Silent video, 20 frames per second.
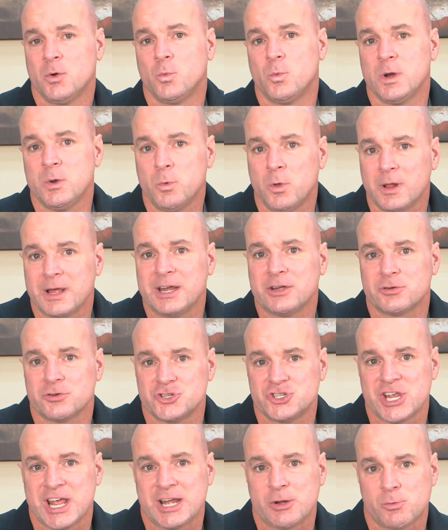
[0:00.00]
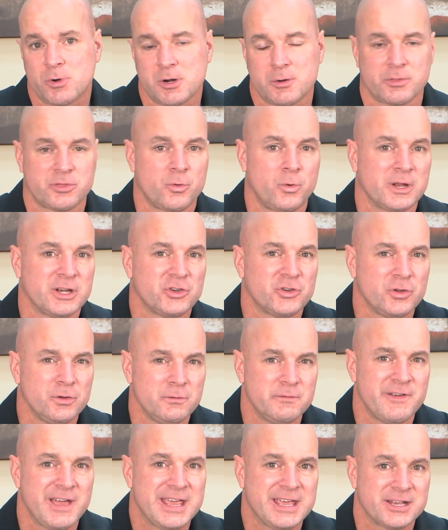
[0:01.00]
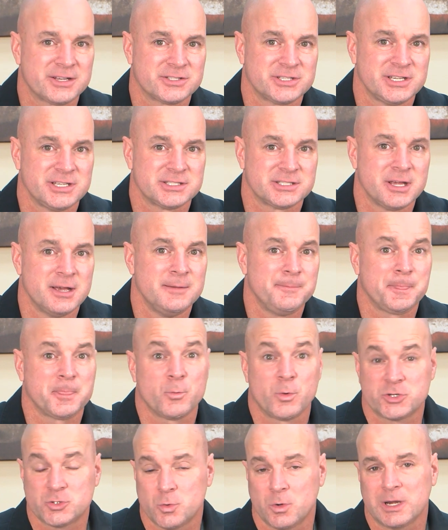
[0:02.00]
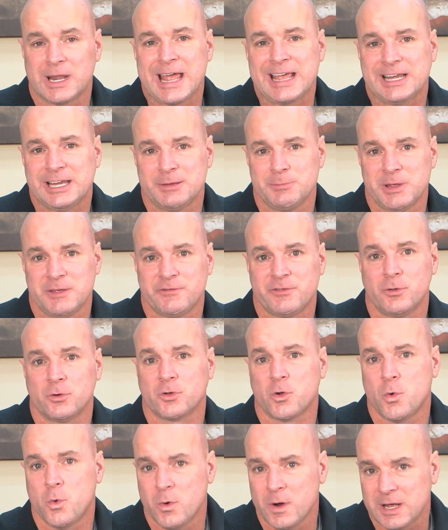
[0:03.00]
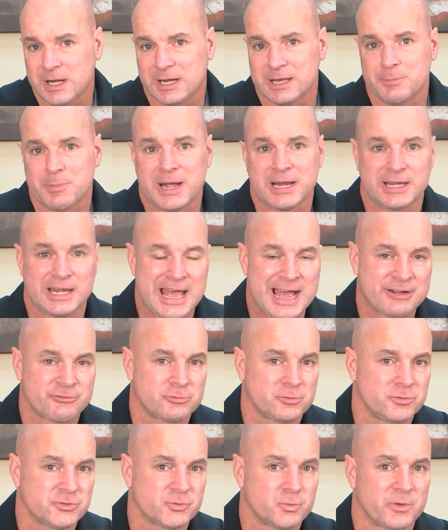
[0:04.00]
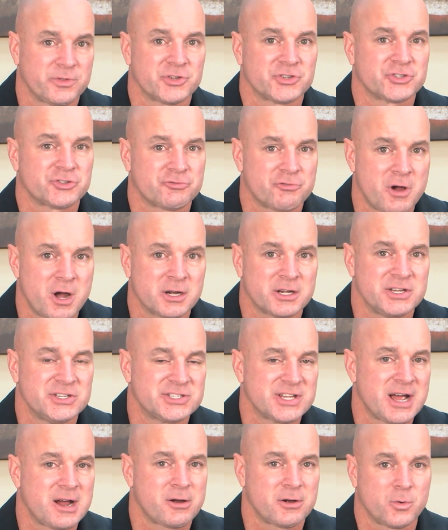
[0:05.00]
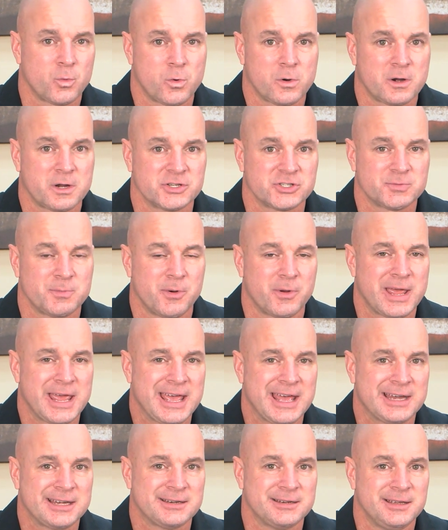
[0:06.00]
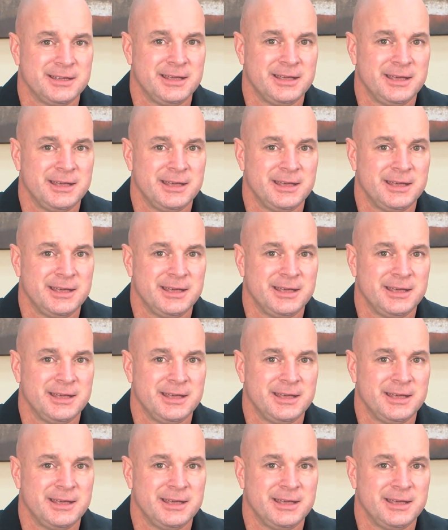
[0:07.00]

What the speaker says: We will enter January with only 2 vacancies, which will likely be filled quickly by laterals with a strong desire to work in Spokane.